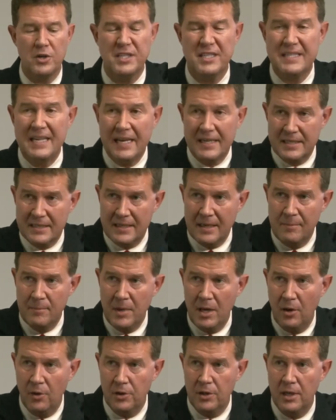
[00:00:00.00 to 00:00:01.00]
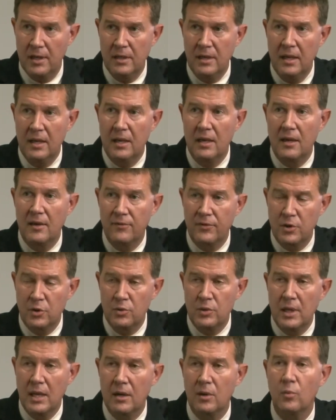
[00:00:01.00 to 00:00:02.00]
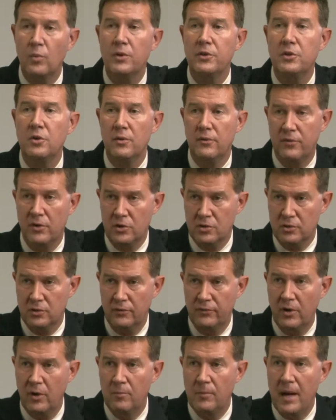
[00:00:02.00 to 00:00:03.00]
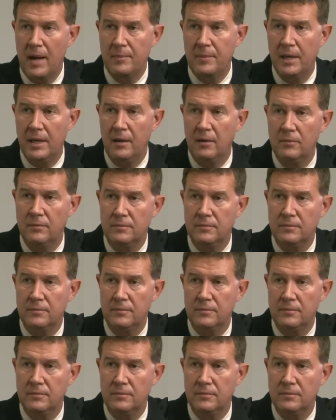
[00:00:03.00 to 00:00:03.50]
$60 million if you did it with universal vote by mail.